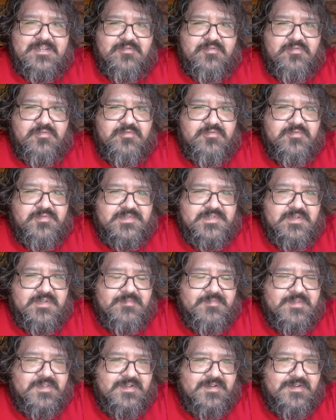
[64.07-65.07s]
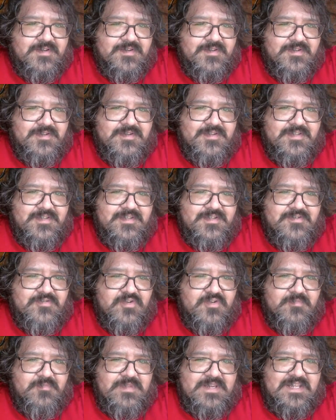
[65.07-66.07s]
Google something
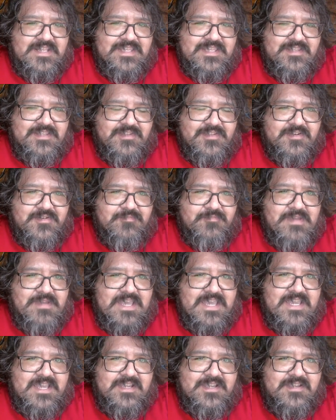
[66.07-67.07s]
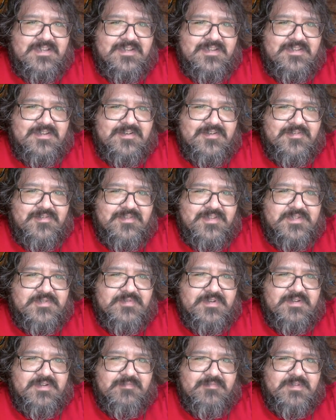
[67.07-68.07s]
or immediately look back. That's
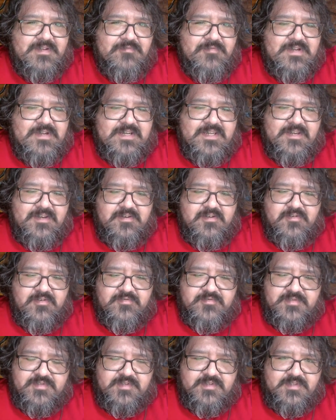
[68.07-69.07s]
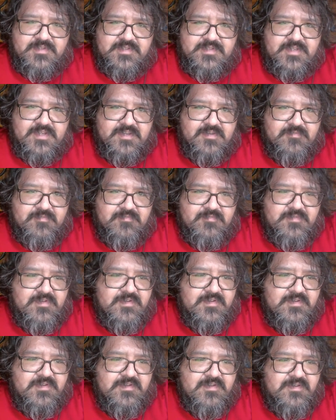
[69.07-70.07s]
why I'm like writing notes all the time
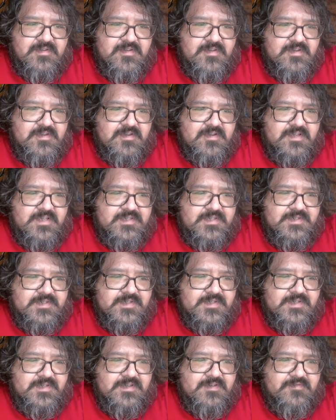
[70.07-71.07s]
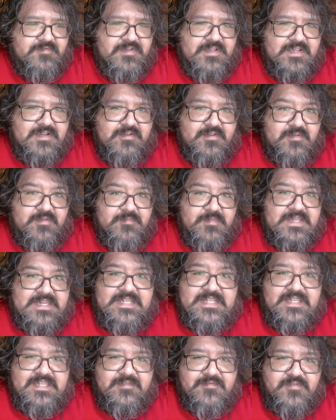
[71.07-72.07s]
because I feel like I'll
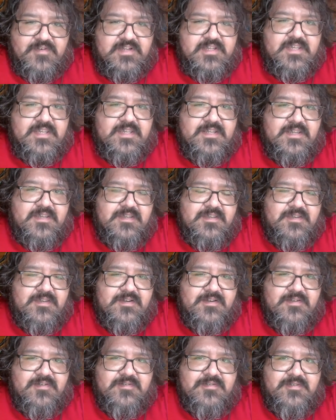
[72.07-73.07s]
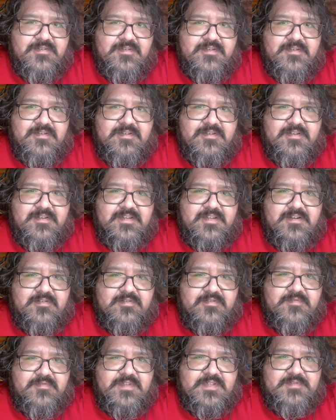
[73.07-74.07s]
immediately forget it. I
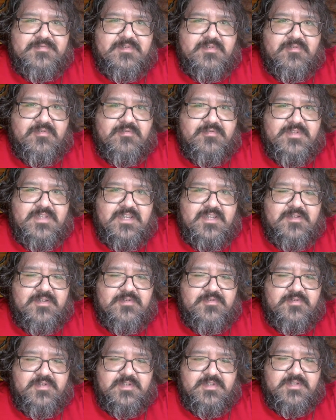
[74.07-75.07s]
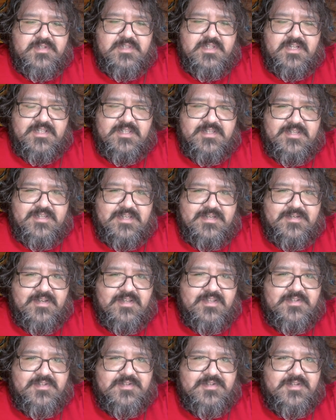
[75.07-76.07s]
don't know if that's with old age or just like the
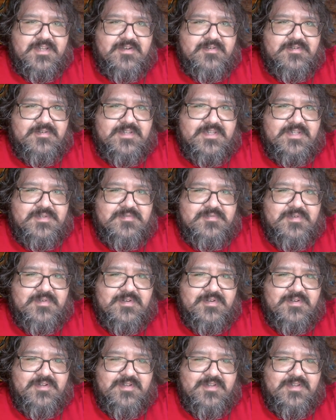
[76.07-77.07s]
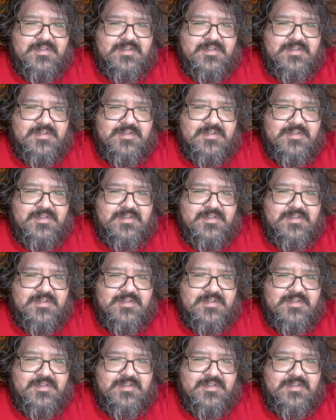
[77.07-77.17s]
technology nowadays where